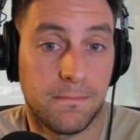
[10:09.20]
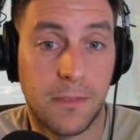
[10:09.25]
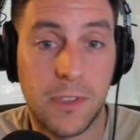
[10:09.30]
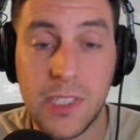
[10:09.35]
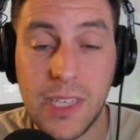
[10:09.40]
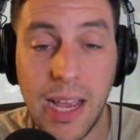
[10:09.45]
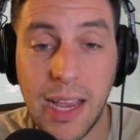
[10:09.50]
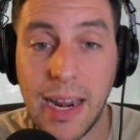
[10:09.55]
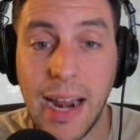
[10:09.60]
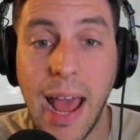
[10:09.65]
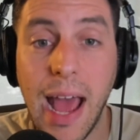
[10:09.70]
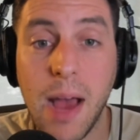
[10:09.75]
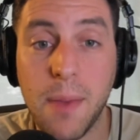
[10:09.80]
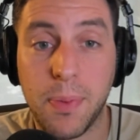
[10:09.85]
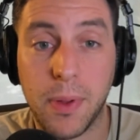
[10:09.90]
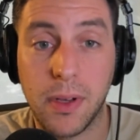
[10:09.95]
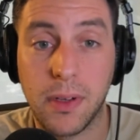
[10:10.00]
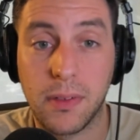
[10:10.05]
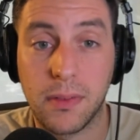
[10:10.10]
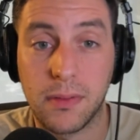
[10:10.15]
It's not going to
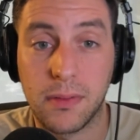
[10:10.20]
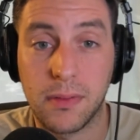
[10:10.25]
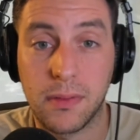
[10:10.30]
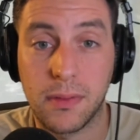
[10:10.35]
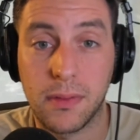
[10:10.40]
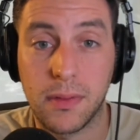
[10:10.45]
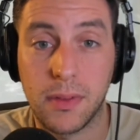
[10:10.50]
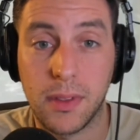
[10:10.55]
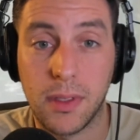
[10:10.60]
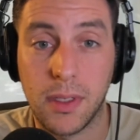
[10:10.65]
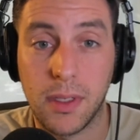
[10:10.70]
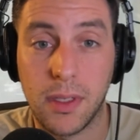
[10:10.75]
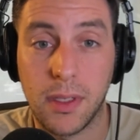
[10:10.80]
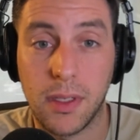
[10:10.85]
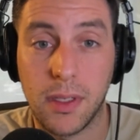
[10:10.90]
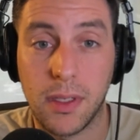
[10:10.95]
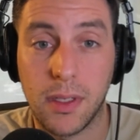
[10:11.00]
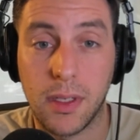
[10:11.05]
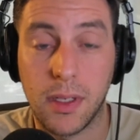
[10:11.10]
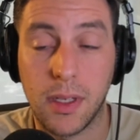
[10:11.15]
happen.
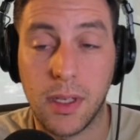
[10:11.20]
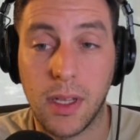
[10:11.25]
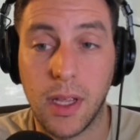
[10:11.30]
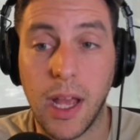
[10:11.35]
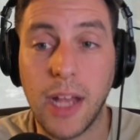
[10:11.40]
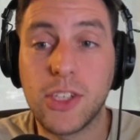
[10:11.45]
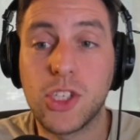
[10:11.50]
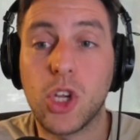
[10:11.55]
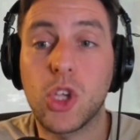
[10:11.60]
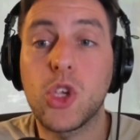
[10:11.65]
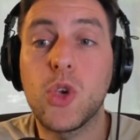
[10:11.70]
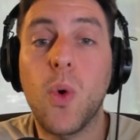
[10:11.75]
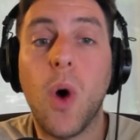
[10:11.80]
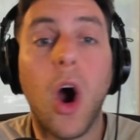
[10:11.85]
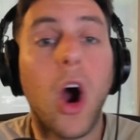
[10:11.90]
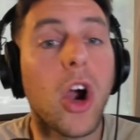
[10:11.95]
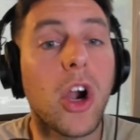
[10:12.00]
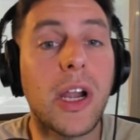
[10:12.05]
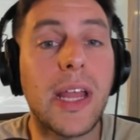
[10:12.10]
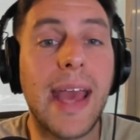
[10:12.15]
And so you
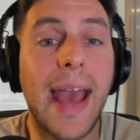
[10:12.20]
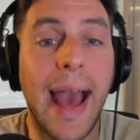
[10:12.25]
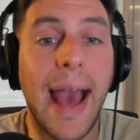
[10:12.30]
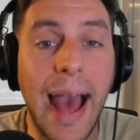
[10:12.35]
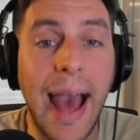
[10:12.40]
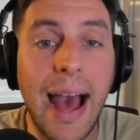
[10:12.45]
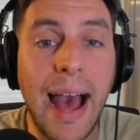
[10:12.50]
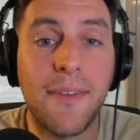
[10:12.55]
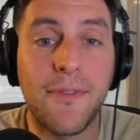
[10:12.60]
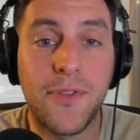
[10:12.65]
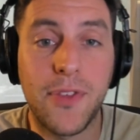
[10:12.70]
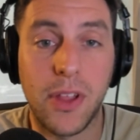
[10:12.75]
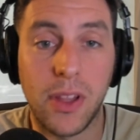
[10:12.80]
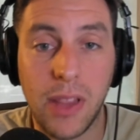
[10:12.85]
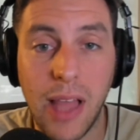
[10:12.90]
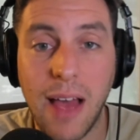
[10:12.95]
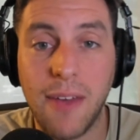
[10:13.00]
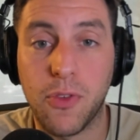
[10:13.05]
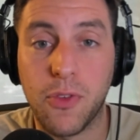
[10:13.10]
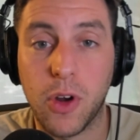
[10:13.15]
already have the
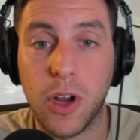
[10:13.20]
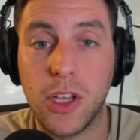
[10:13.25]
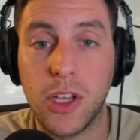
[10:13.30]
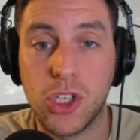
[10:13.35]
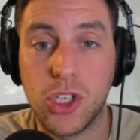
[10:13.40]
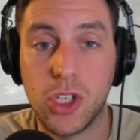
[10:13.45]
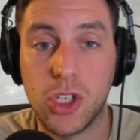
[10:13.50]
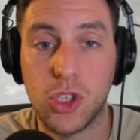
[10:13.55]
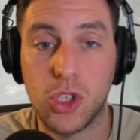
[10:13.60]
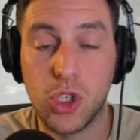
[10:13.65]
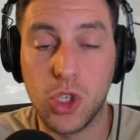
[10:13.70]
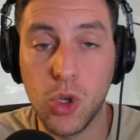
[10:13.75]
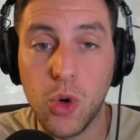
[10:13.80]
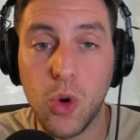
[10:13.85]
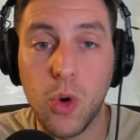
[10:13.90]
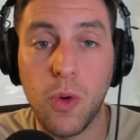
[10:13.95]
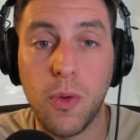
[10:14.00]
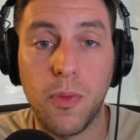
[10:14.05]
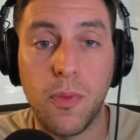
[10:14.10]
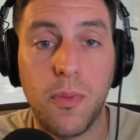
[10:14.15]
leverage
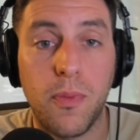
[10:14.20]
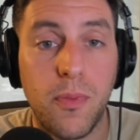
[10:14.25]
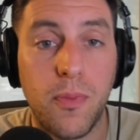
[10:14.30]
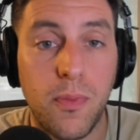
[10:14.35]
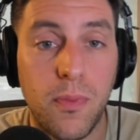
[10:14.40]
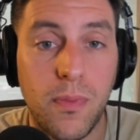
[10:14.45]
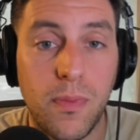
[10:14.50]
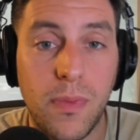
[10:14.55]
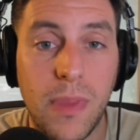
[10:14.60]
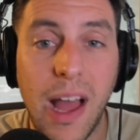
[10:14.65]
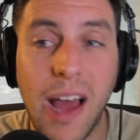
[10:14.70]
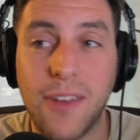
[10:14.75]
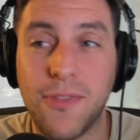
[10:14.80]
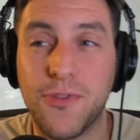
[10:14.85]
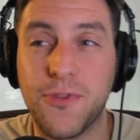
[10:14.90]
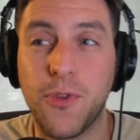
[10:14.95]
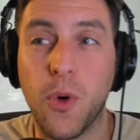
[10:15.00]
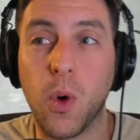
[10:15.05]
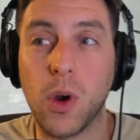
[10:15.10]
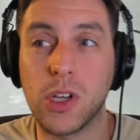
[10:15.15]
to not
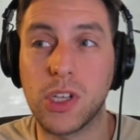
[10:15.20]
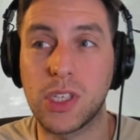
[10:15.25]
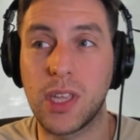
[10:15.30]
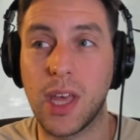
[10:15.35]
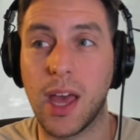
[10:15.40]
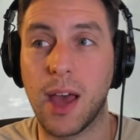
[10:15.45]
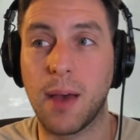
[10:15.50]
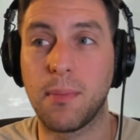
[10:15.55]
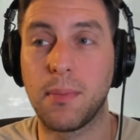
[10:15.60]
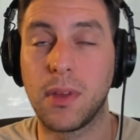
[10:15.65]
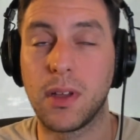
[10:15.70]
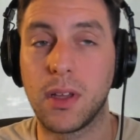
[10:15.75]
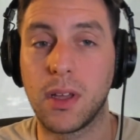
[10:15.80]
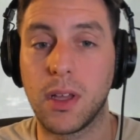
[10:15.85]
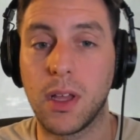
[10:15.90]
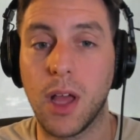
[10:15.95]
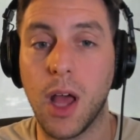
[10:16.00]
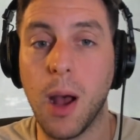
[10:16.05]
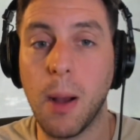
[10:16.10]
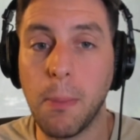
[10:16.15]
force them,
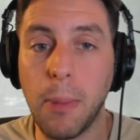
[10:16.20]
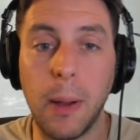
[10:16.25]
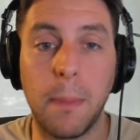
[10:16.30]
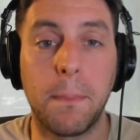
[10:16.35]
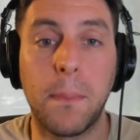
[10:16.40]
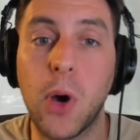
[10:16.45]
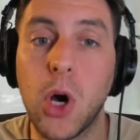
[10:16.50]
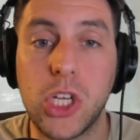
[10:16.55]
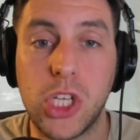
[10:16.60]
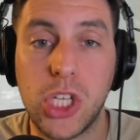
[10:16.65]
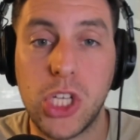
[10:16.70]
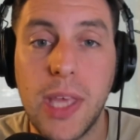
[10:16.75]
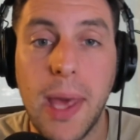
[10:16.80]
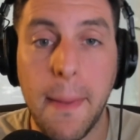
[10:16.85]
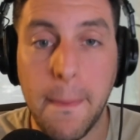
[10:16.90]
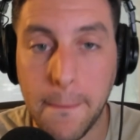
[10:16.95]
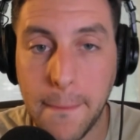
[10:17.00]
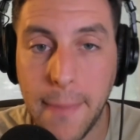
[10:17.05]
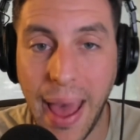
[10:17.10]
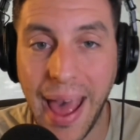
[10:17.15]
but push
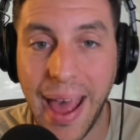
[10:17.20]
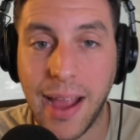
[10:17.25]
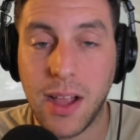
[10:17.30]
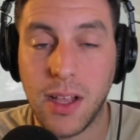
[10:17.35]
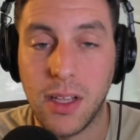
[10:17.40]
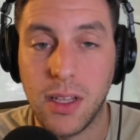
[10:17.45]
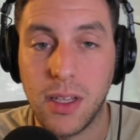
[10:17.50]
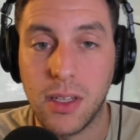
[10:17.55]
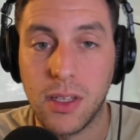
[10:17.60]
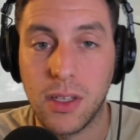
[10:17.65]
them back